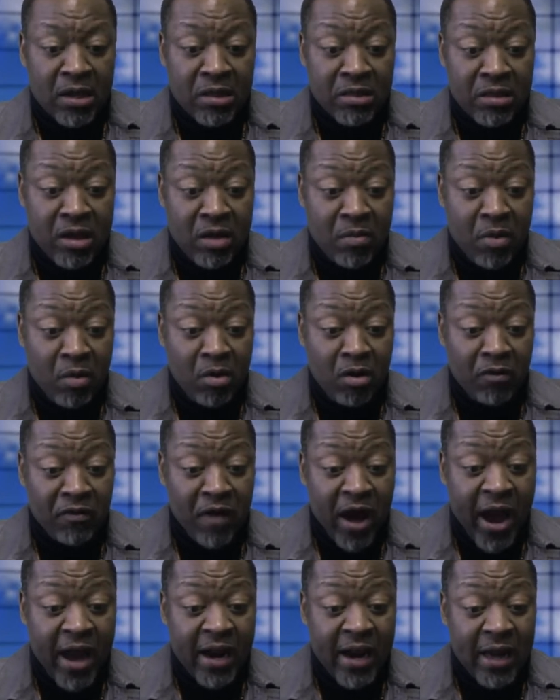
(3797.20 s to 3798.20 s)
The Republic of
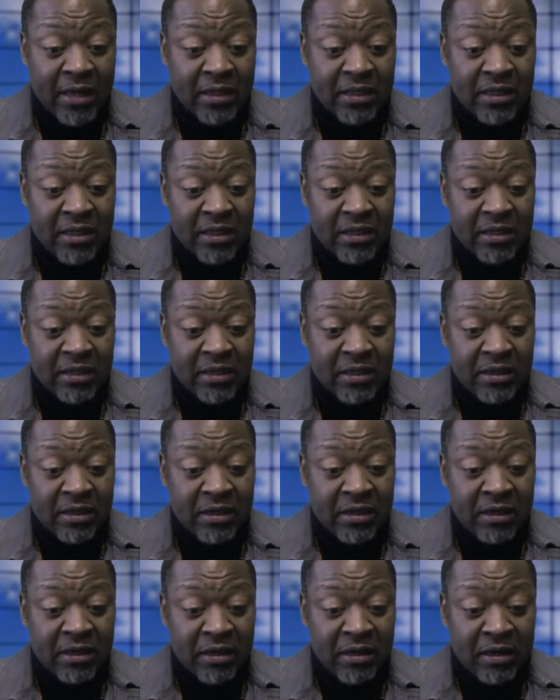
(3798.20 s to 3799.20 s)
Ireland's
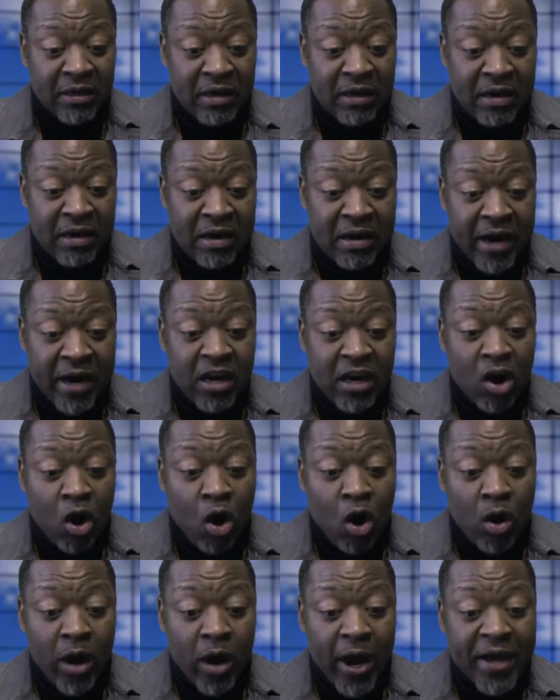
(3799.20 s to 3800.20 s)
Great
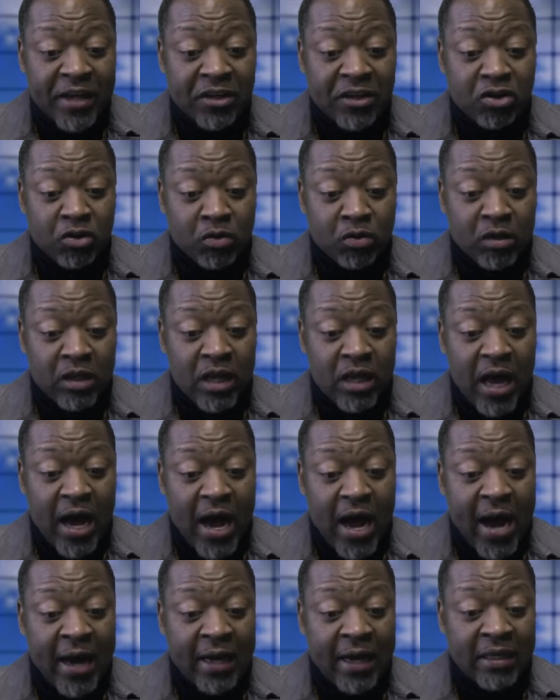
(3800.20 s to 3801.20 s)
Hunger Institute
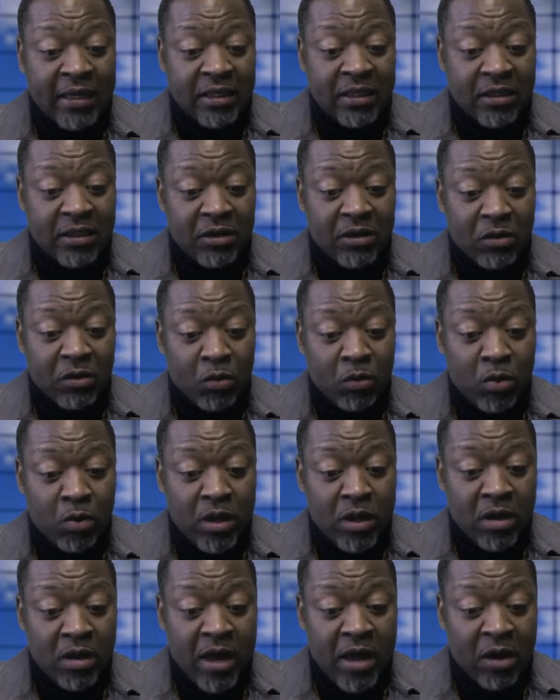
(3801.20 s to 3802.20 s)
at
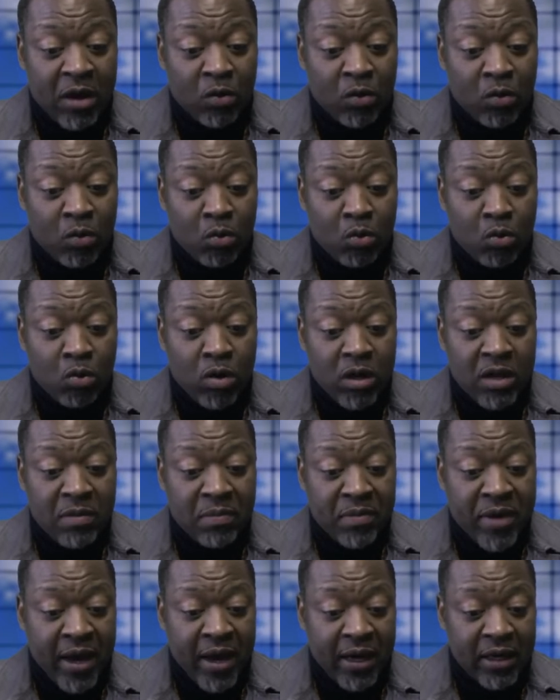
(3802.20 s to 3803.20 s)

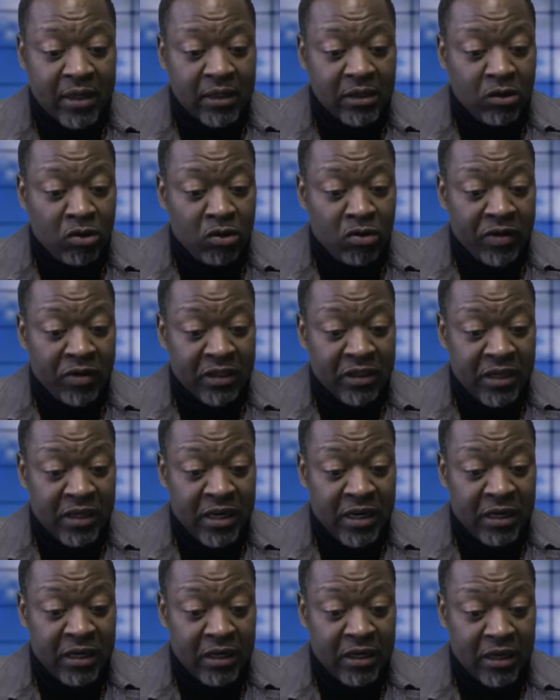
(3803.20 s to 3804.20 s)
Quinnipiac University
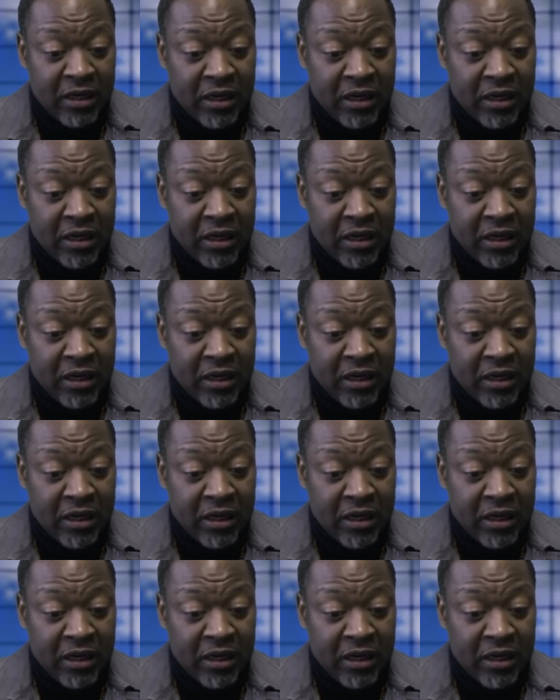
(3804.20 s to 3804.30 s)
in